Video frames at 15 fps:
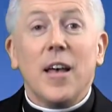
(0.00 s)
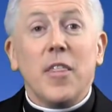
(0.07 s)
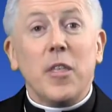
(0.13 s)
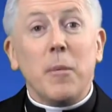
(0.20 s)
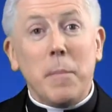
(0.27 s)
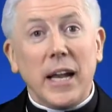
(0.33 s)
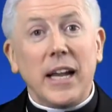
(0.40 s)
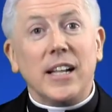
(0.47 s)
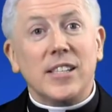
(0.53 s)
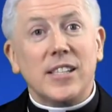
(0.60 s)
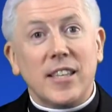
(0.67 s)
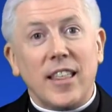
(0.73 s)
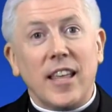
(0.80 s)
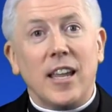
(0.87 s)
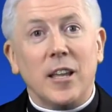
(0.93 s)
The meeting's
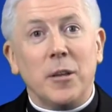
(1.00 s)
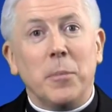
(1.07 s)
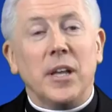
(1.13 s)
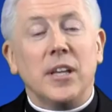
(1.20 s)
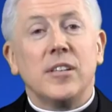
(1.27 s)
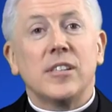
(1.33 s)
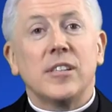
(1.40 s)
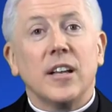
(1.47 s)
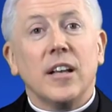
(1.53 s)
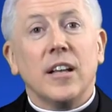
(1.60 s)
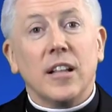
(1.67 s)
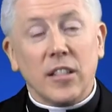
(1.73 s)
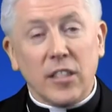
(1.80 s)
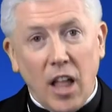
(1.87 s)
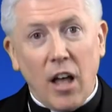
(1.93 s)
theme is
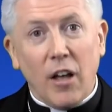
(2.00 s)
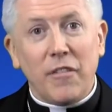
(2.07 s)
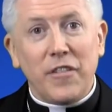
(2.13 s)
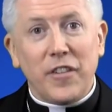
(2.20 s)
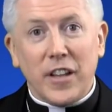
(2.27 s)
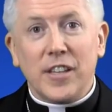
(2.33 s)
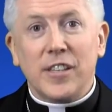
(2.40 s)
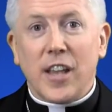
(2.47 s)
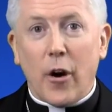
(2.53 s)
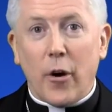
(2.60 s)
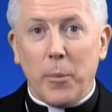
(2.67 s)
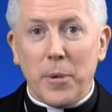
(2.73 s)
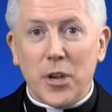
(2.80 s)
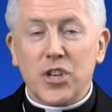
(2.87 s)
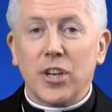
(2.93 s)
Love is Our
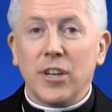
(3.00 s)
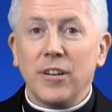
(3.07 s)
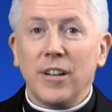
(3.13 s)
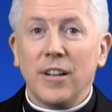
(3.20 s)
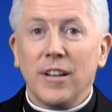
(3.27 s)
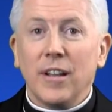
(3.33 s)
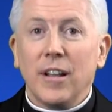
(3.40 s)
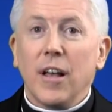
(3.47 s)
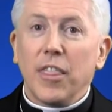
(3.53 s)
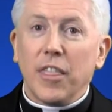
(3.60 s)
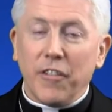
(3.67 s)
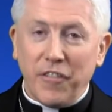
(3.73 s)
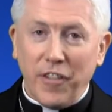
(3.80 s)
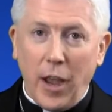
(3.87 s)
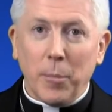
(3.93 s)
Mission, the
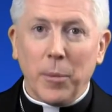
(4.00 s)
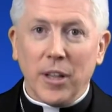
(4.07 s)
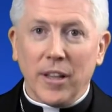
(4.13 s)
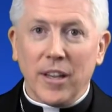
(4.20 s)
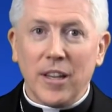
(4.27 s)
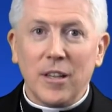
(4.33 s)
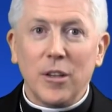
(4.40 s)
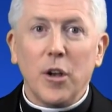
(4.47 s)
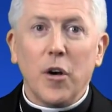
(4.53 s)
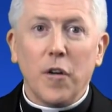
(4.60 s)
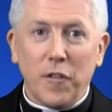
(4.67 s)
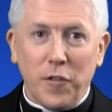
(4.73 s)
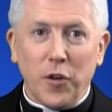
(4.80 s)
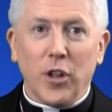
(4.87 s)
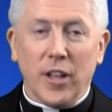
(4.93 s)
Family
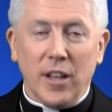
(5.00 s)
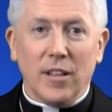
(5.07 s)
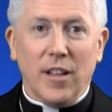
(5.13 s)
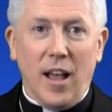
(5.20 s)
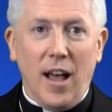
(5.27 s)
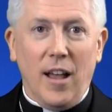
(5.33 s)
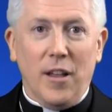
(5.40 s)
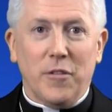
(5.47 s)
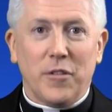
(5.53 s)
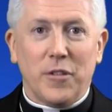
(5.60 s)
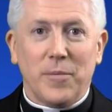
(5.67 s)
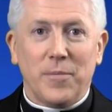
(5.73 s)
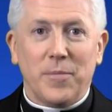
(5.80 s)
Fully Alive.